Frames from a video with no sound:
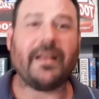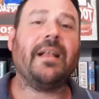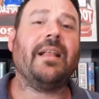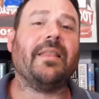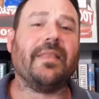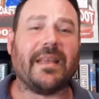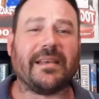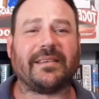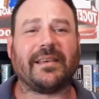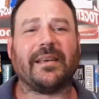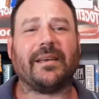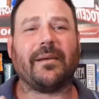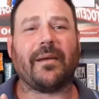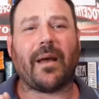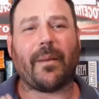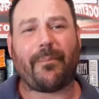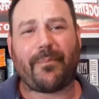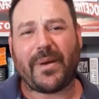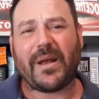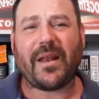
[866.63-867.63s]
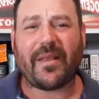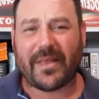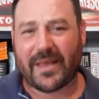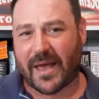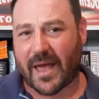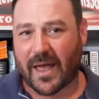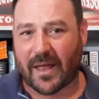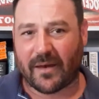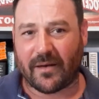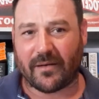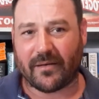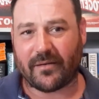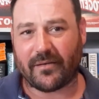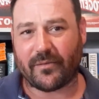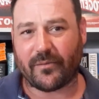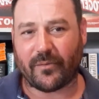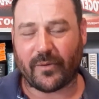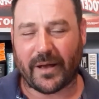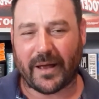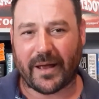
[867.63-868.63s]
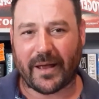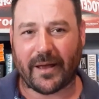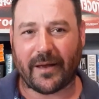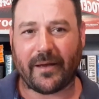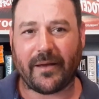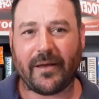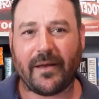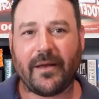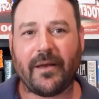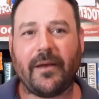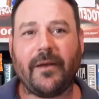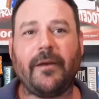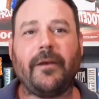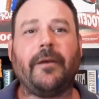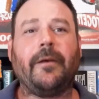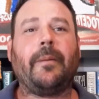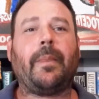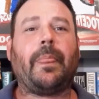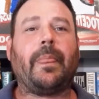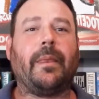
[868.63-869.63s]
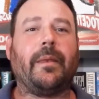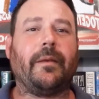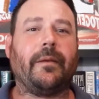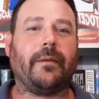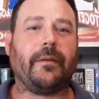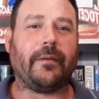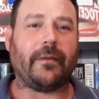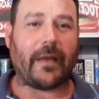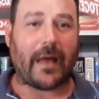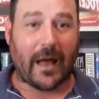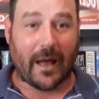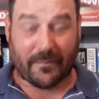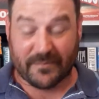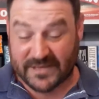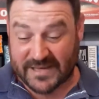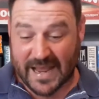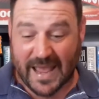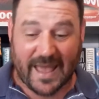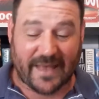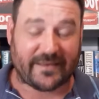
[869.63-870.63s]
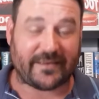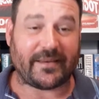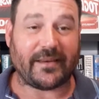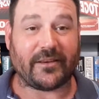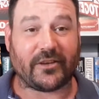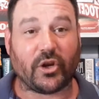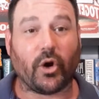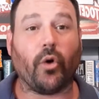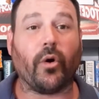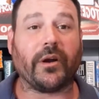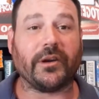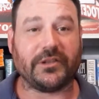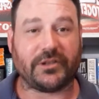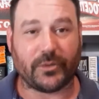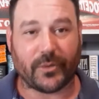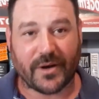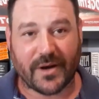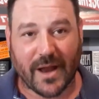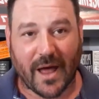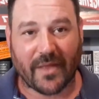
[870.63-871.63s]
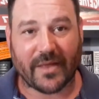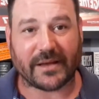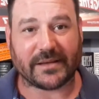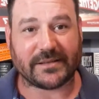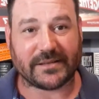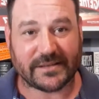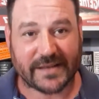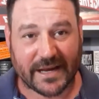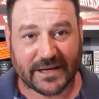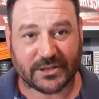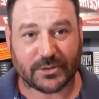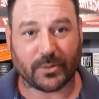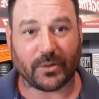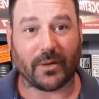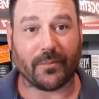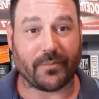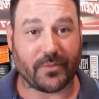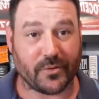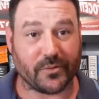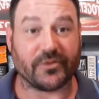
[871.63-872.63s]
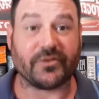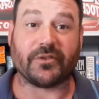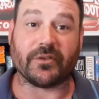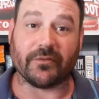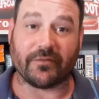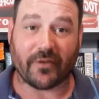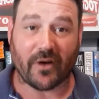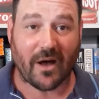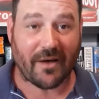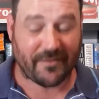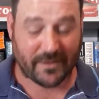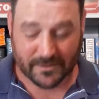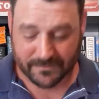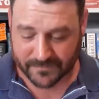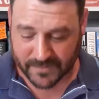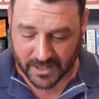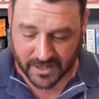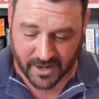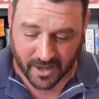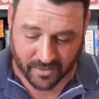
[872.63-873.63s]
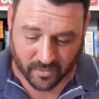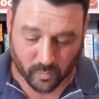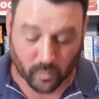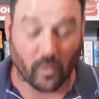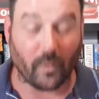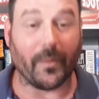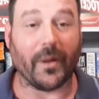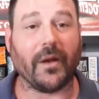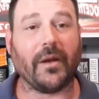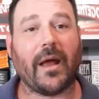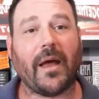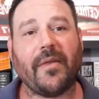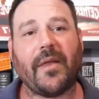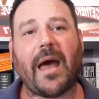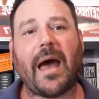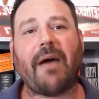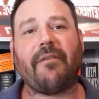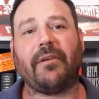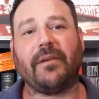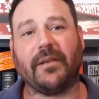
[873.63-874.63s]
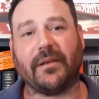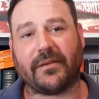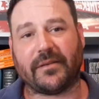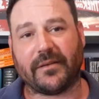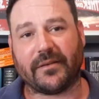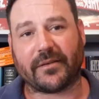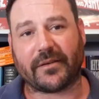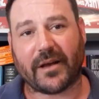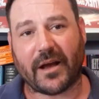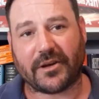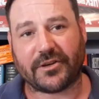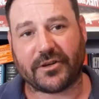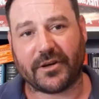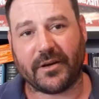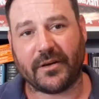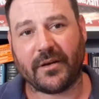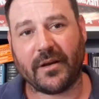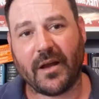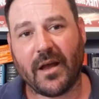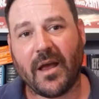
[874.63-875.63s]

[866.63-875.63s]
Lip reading: there's a bit at the end where Tess is talking to another sexual abuse survivor, another woman, and they're having this discussion.